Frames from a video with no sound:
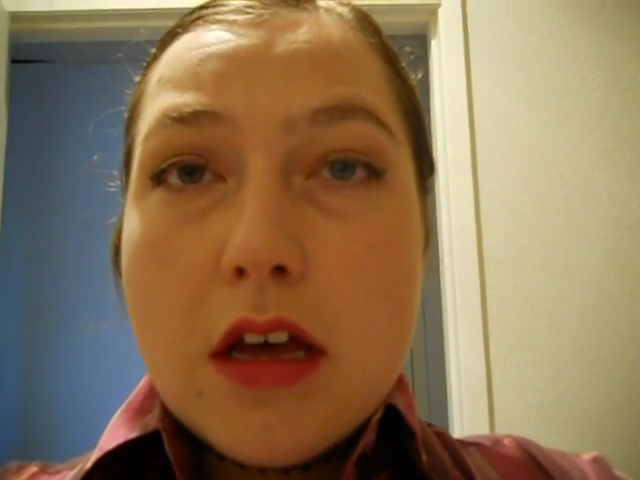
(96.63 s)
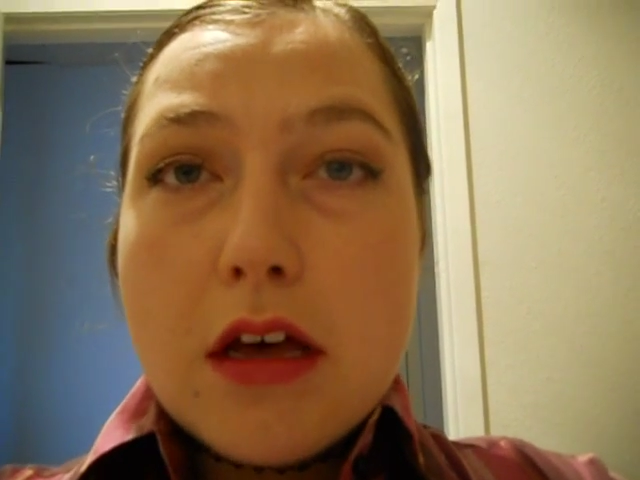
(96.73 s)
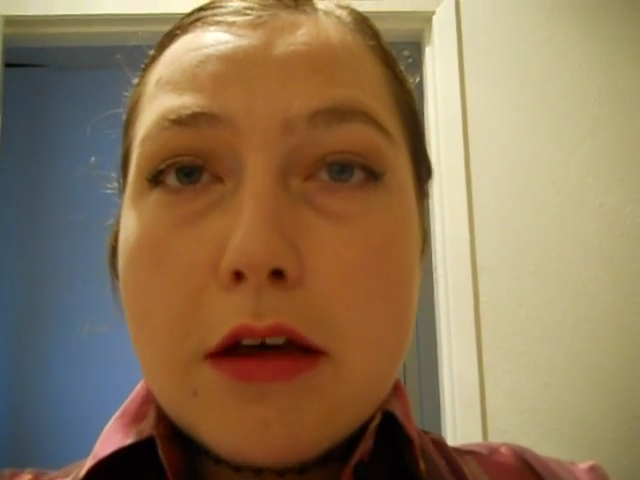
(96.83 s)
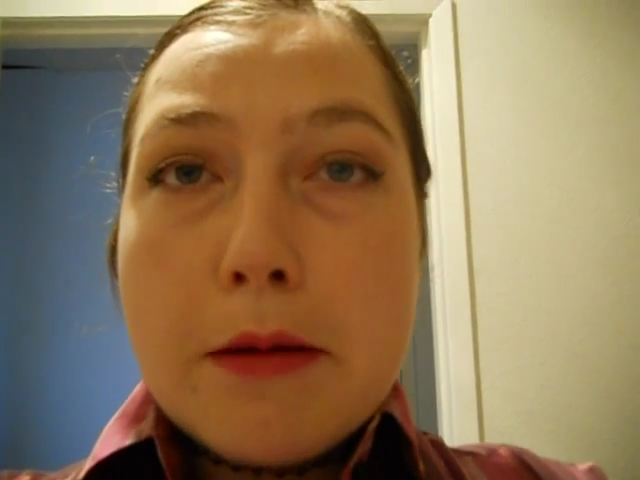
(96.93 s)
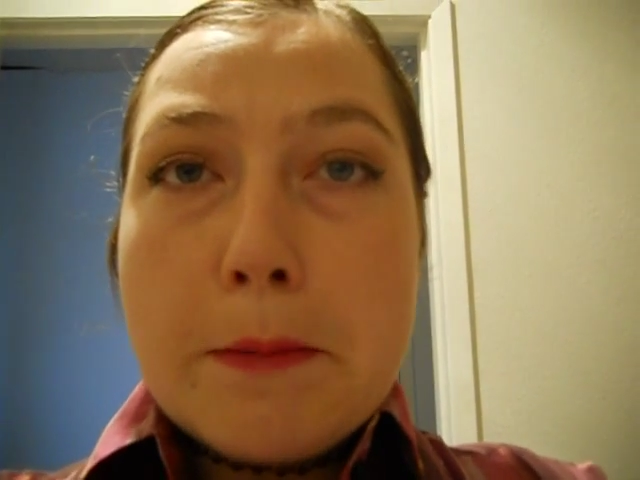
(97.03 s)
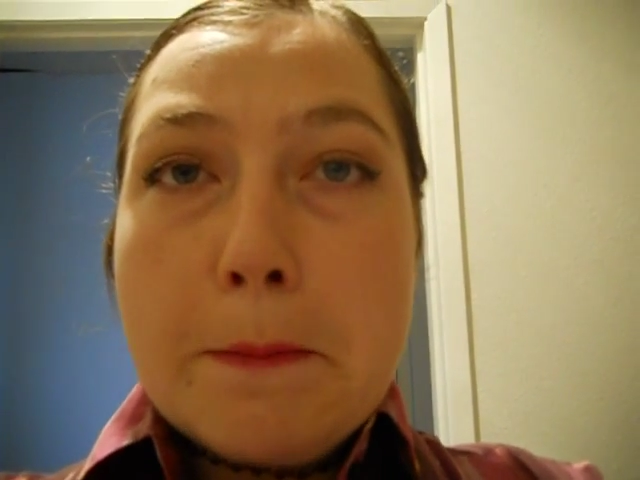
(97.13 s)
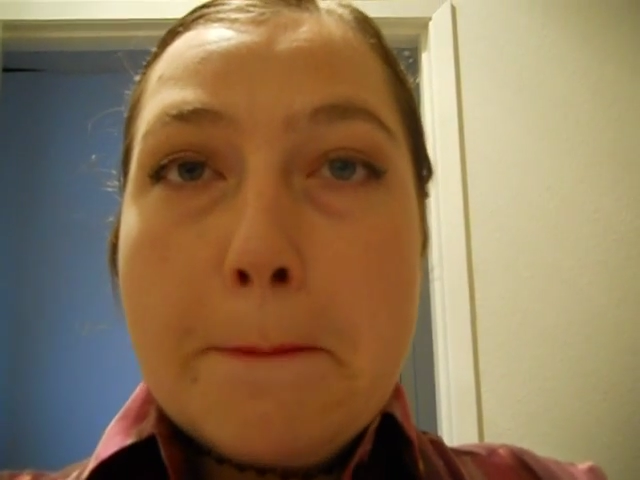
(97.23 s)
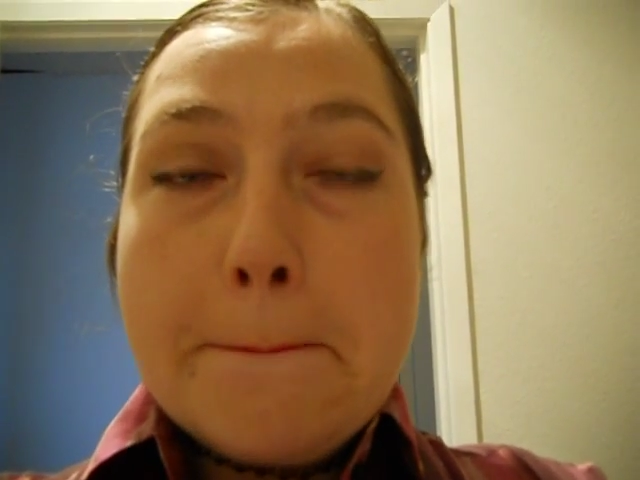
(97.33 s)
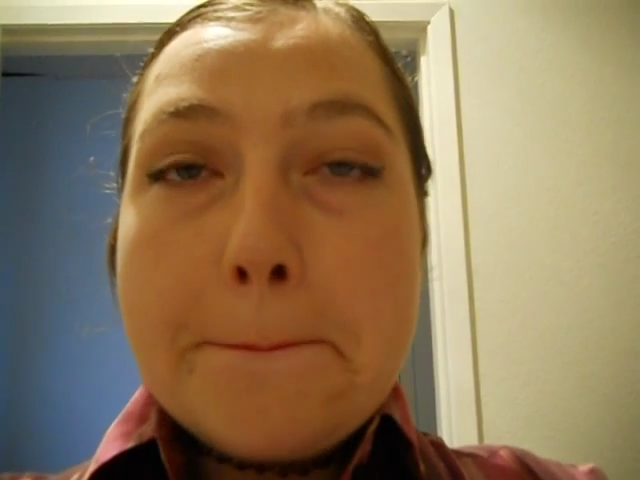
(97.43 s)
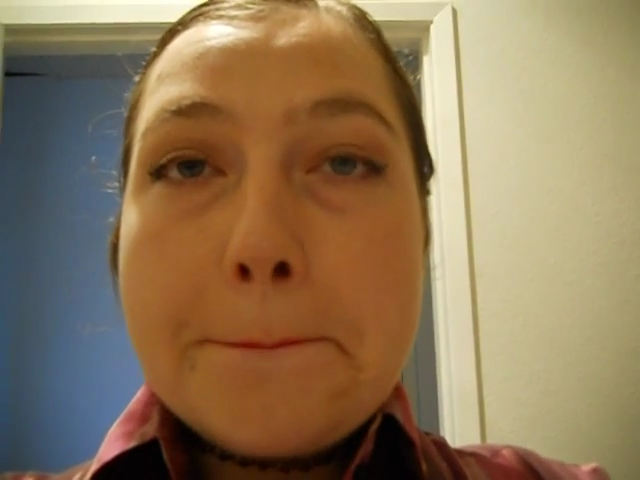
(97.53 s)

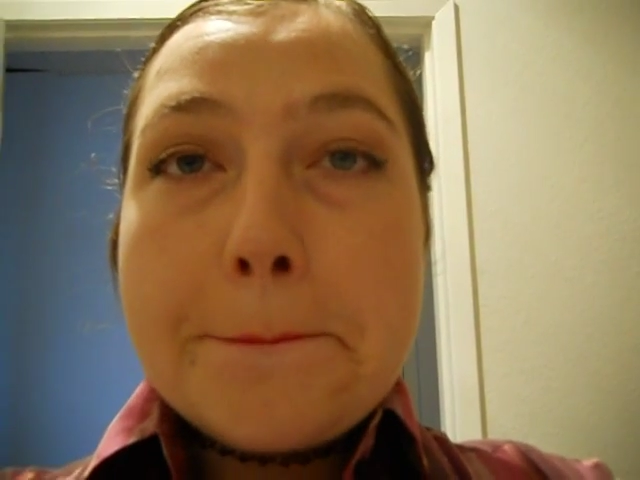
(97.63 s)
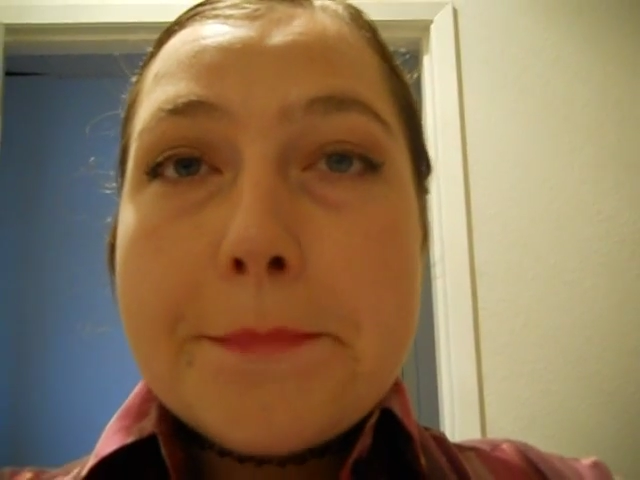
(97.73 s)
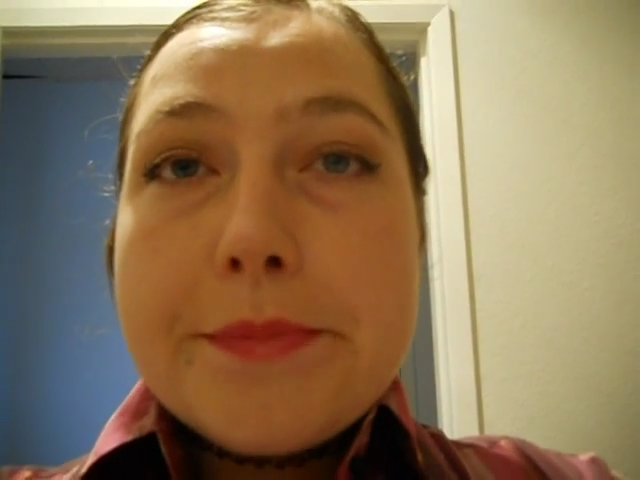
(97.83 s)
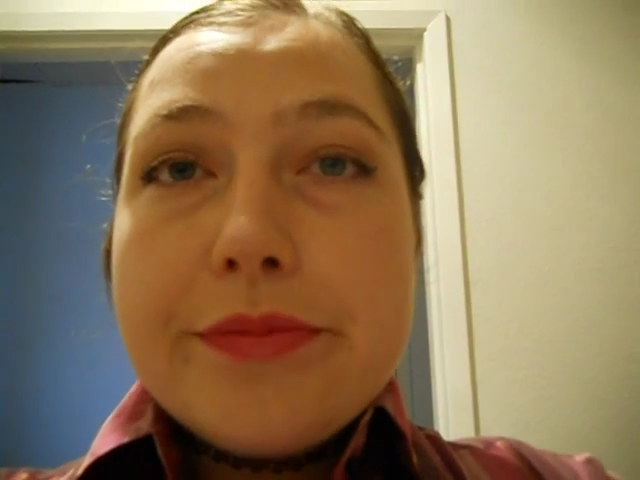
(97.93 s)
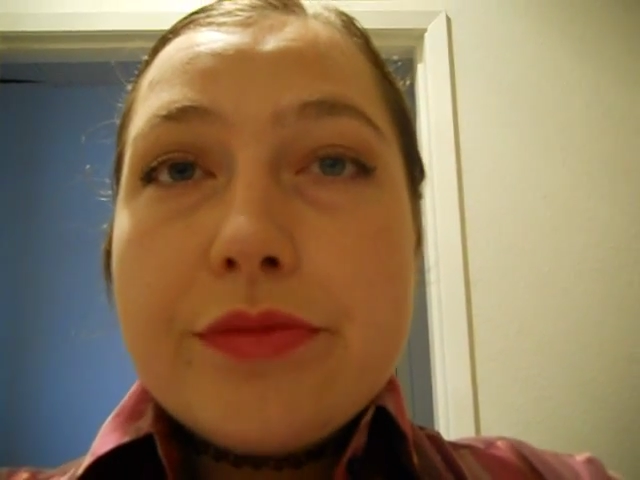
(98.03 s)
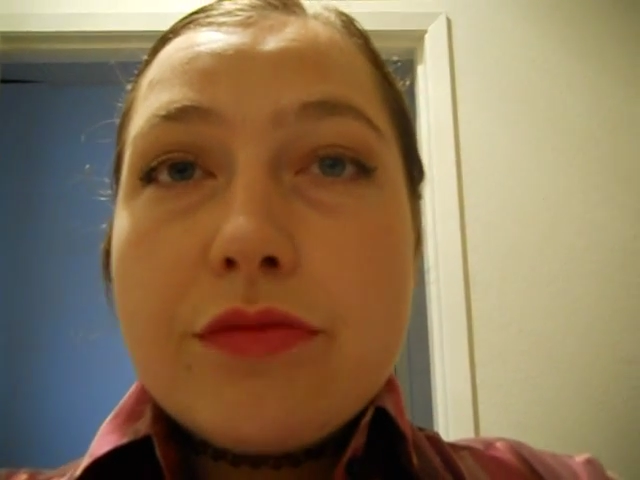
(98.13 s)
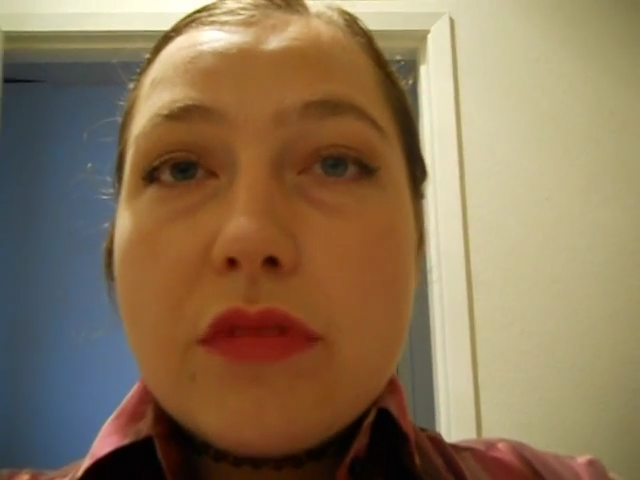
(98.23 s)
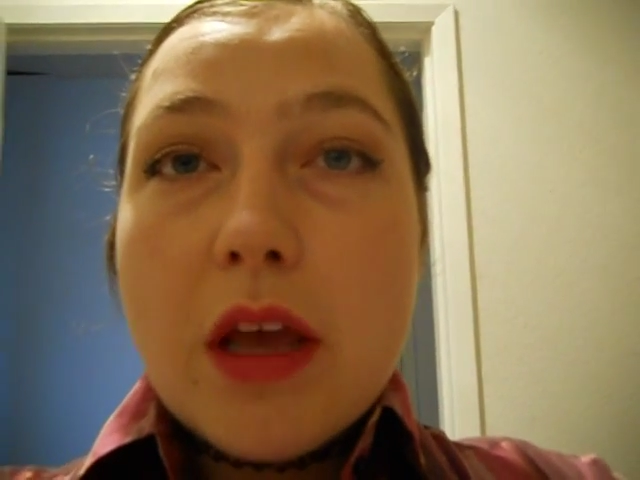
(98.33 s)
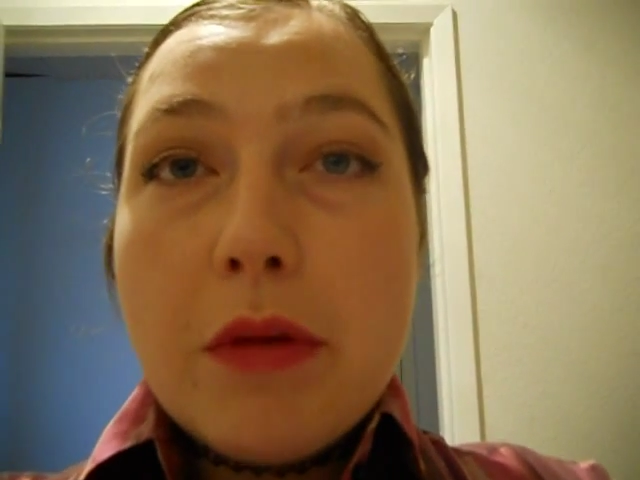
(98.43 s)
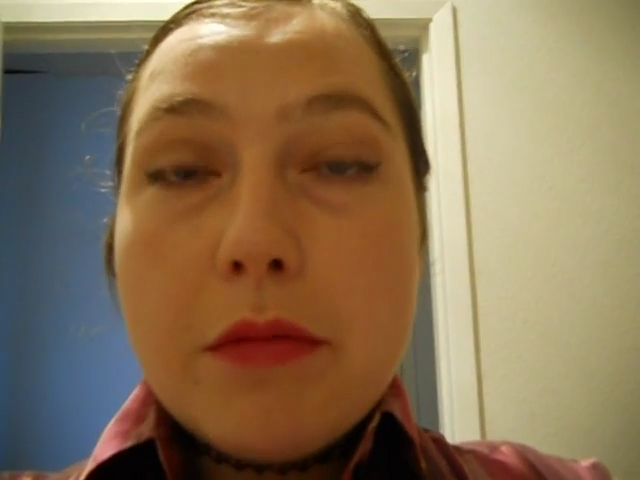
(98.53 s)

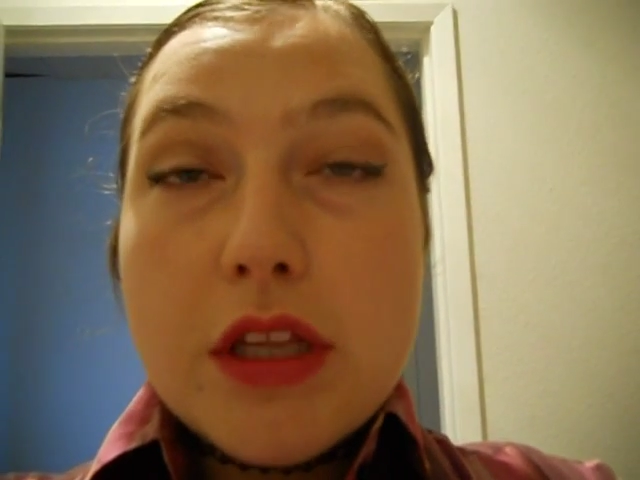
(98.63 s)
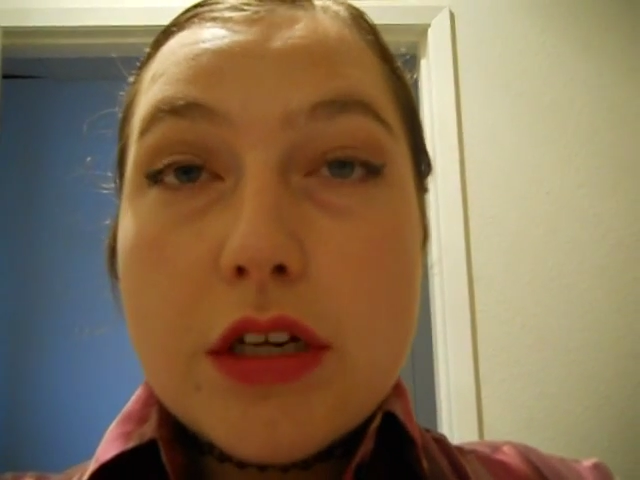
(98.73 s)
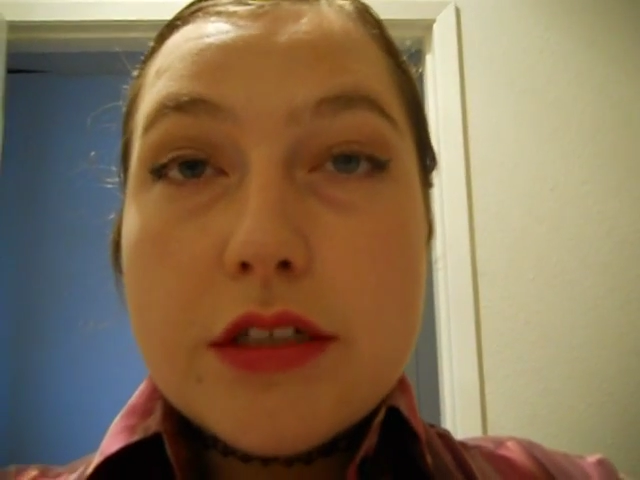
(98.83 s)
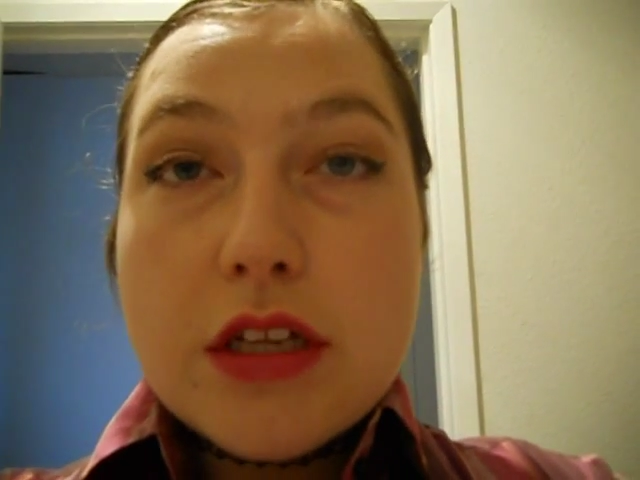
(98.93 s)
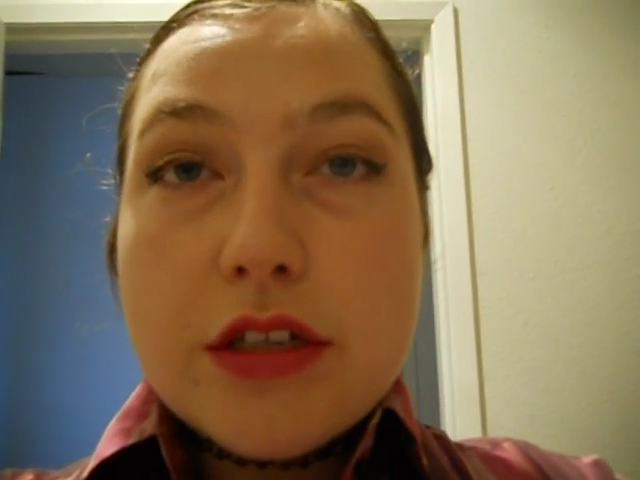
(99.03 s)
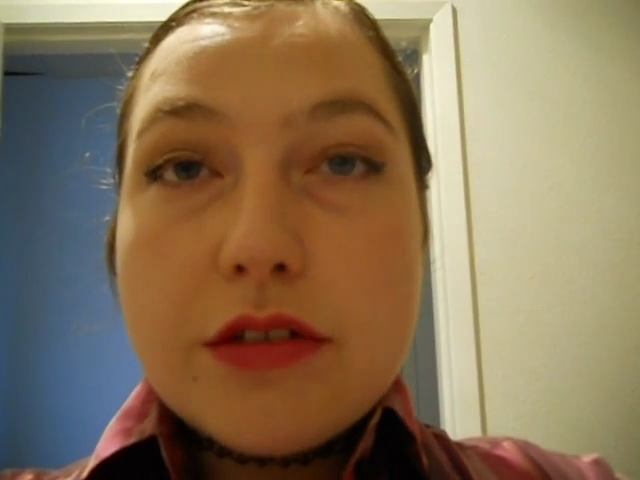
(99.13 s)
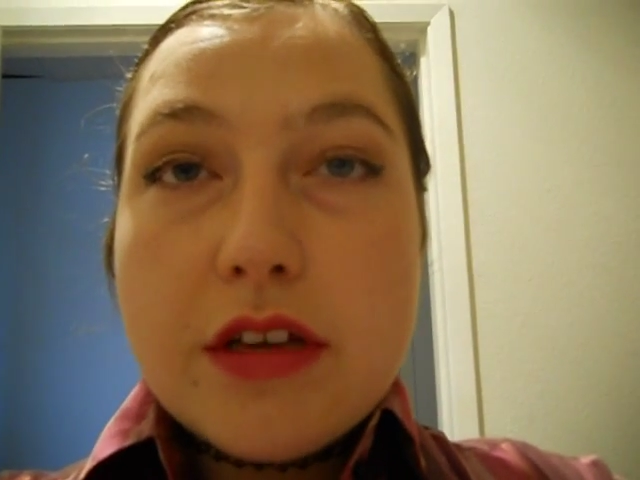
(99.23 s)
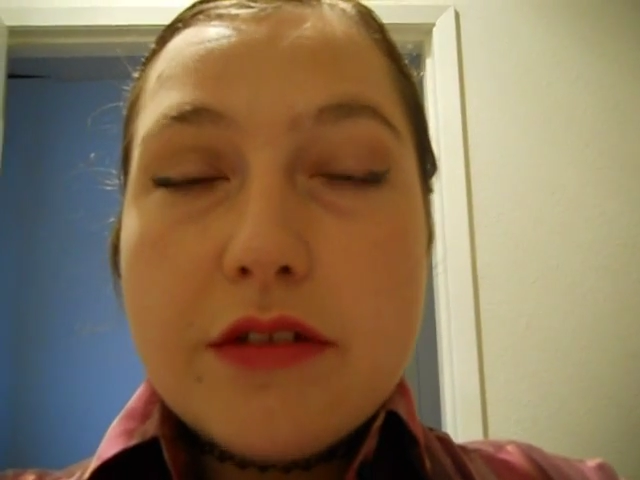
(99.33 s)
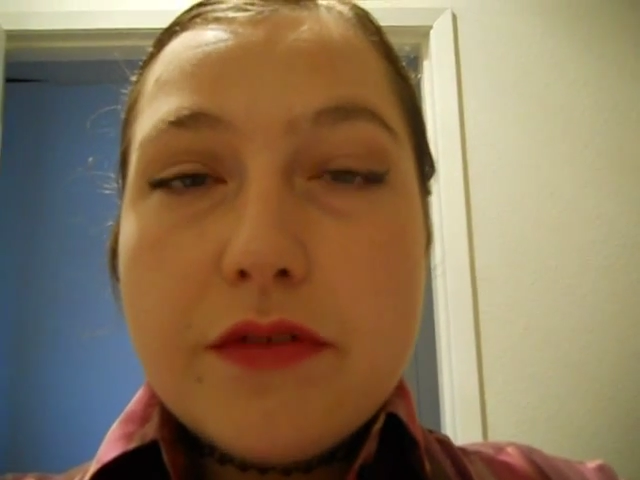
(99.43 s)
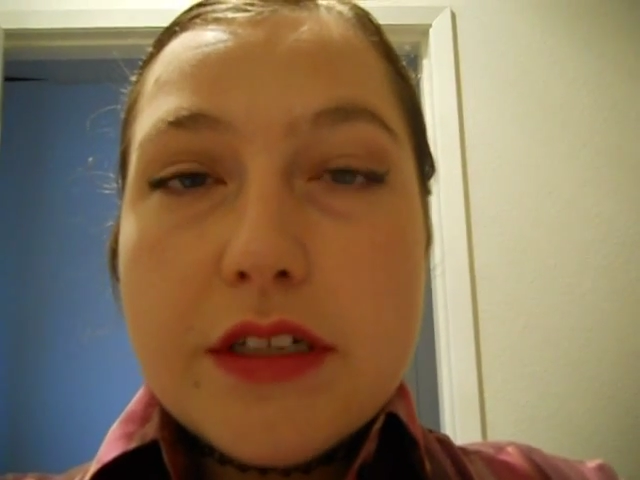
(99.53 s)
My mother is also
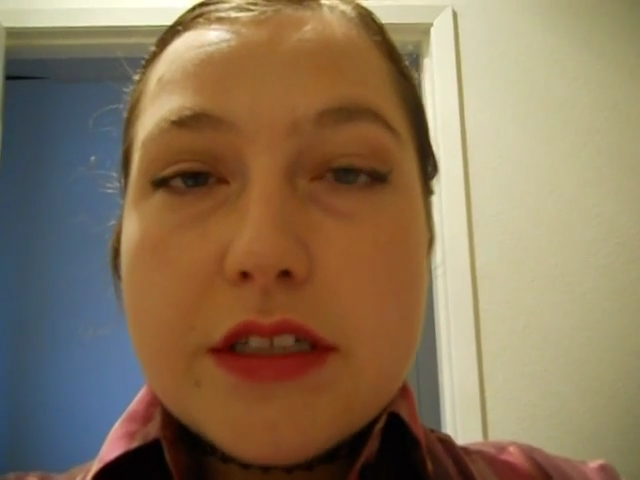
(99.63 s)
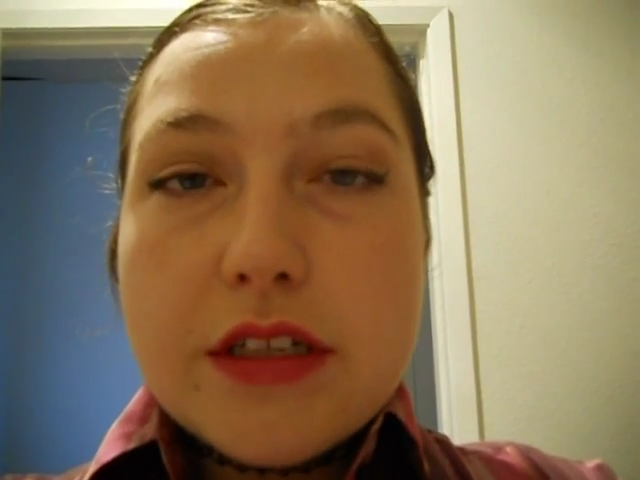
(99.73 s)
convinced